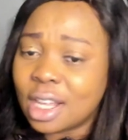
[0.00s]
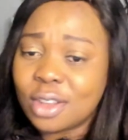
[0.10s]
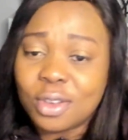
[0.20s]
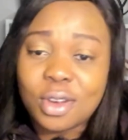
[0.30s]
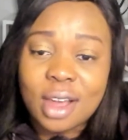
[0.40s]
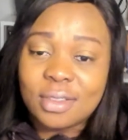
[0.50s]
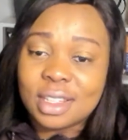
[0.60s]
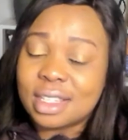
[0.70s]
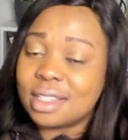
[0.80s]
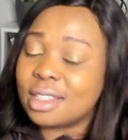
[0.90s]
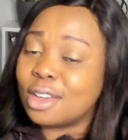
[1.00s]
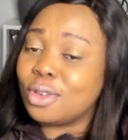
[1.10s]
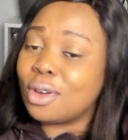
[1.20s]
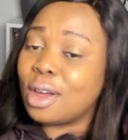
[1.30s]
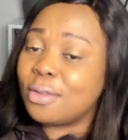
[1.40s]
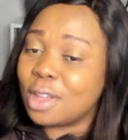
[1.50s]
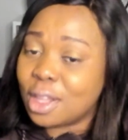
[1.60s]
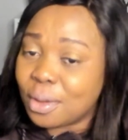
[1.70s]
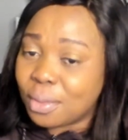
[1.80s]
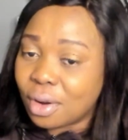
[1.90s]
Do you have a sister? Do you have a
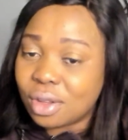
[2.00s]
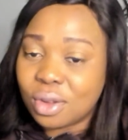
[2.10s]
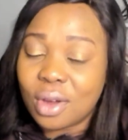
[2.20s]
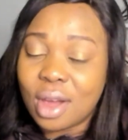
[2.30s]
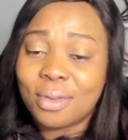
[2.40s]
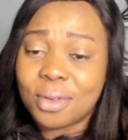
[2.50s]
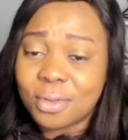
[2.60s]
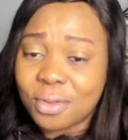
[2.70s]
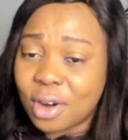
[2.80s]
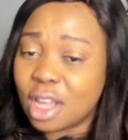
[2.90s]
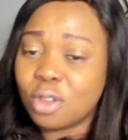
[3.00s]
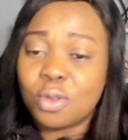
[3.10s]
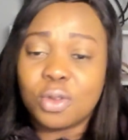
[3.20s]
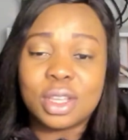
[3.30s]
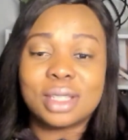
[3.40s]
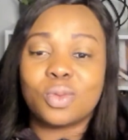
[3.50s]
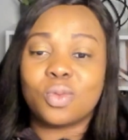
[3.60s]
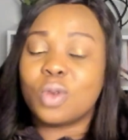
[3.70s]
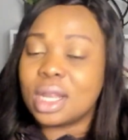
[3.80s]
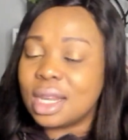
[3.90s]
neighbor? Do you have a friend who is
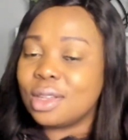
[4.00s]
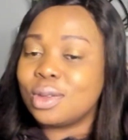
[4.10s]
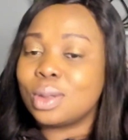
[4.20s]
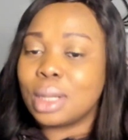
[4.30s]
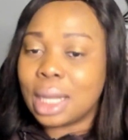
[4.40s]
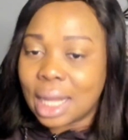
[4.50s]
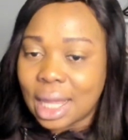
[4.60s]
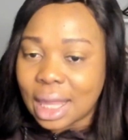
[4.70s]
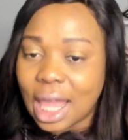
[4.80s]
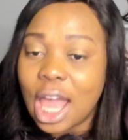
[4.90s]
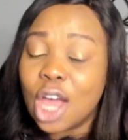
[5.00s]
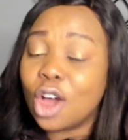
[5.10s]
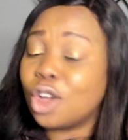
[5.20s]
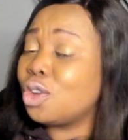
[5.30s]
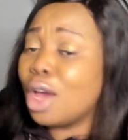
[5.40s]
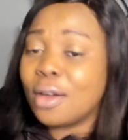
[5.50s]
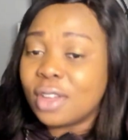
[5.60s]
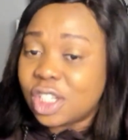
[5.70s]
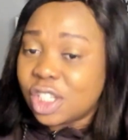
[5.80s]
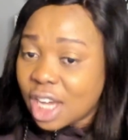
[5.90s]
willing to learn? Or do you have
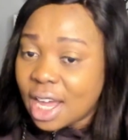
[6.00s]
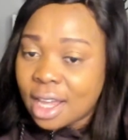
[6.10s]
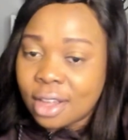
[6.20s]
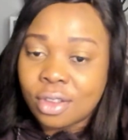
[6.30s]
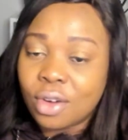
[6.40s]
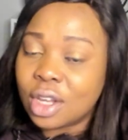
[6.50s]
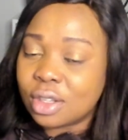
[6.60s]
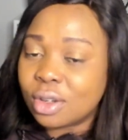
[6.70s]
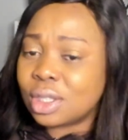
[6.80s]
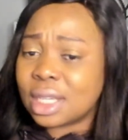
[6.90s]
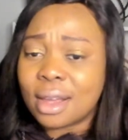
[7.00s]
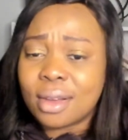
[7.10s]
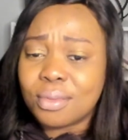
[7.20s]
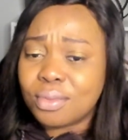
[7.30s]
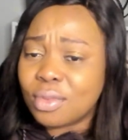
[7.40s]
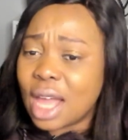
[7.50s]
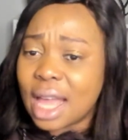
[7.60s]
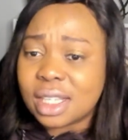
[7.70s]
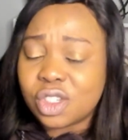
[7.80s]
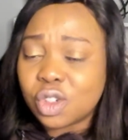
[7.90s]
a child or a daughter?
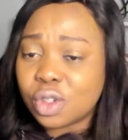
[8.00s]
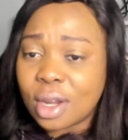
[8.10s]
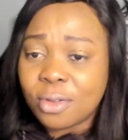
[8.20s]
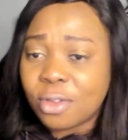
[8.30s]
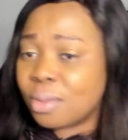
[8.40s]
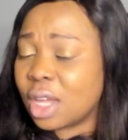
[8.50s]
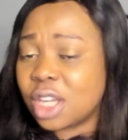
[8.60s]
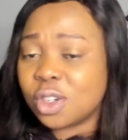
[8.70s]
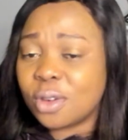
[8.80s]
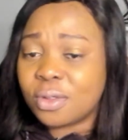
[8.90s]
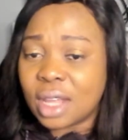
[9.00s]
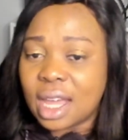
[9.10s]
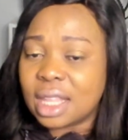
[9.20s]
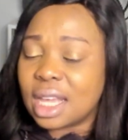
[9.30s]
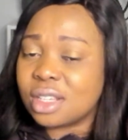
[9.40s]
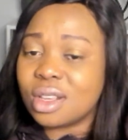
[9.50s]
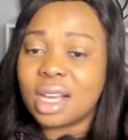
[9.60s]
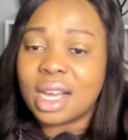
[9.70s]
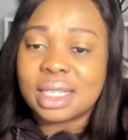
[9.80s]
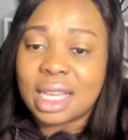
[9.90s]
Children from the age of 9, as
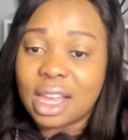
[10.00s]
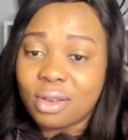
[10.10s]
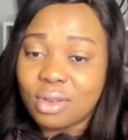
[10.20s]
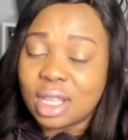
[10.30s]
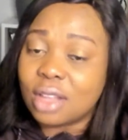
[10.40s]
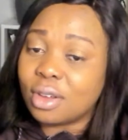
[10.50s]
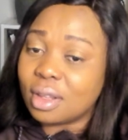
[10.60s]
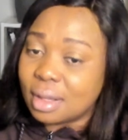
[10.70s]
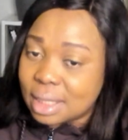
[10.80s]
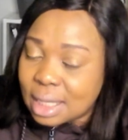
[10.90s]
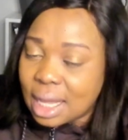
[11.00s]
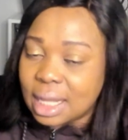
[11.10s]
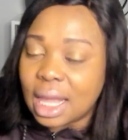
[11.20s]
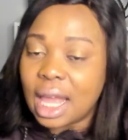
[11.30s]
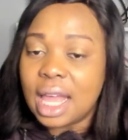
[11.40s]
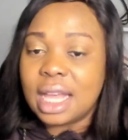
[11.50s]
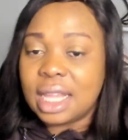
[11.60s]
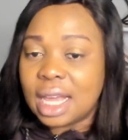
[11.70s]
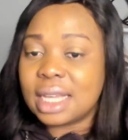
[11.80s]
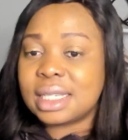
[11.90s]
long as they can read and understand,
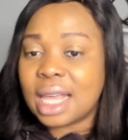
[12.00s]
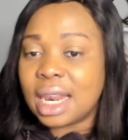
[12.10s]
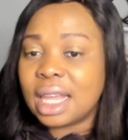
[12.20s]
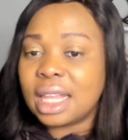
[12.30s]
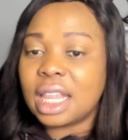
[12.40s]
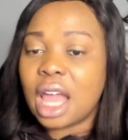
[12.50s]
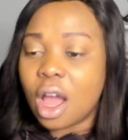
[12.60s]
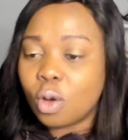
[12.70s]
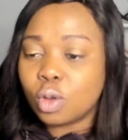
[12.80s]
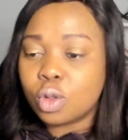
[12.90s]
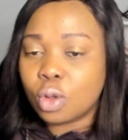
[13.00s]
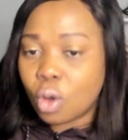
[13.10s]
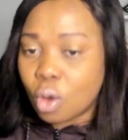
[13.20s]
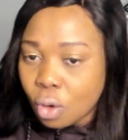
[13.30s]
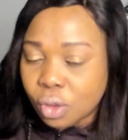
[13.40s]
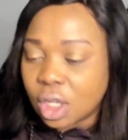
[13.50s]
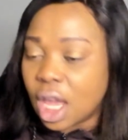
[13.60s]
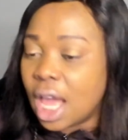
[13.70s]
they can start learning how to code.